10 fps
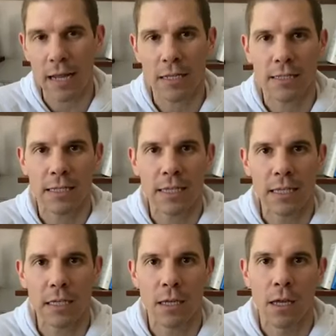is the
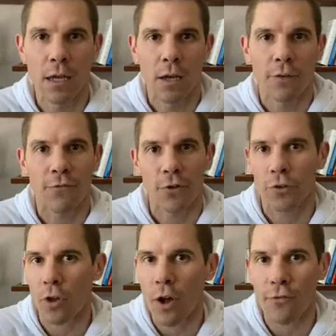key for your
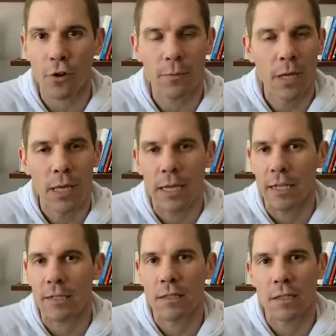law firm, and
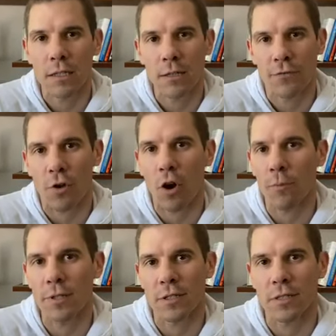it's the key for all
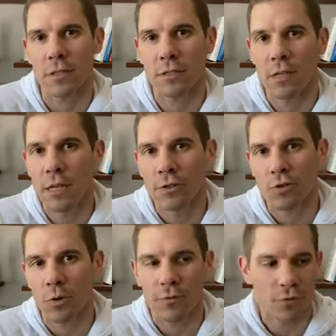businesses.
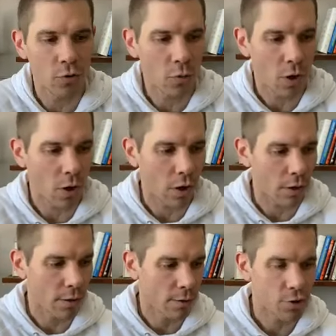So if you
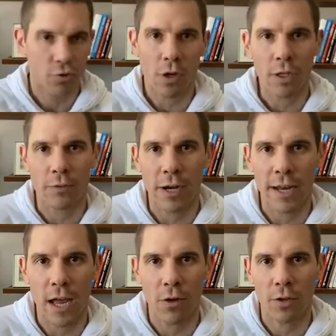are struggling right
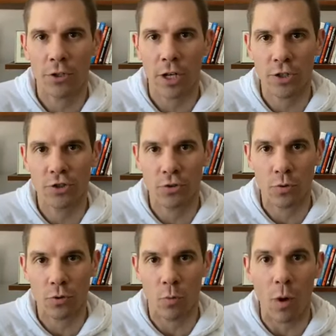now and you're not
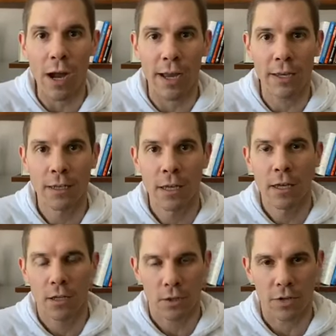sure why,
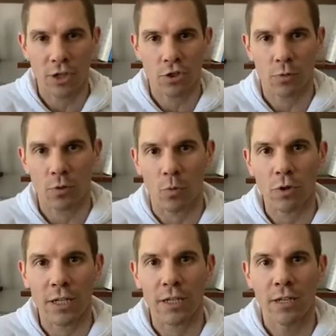you're not sure what's
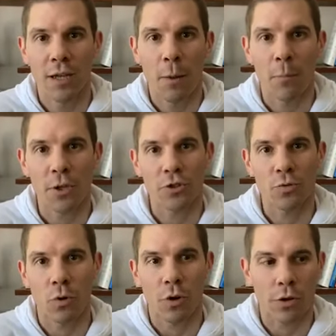working, but
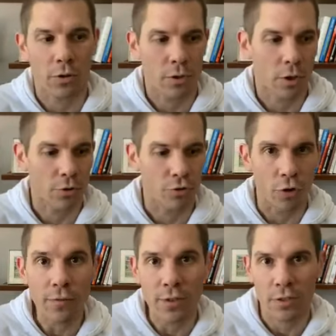you are
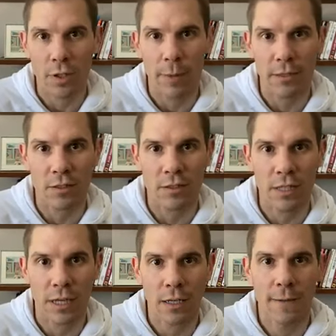nervous about this
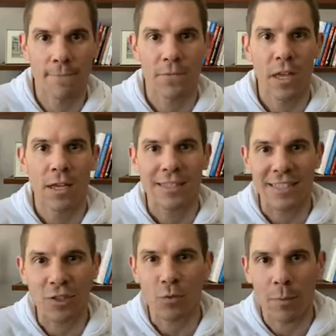thing, then
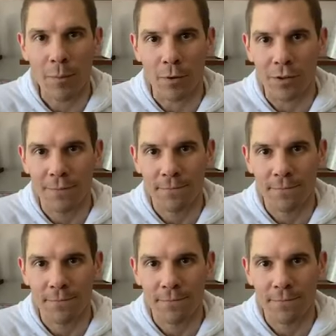just remember,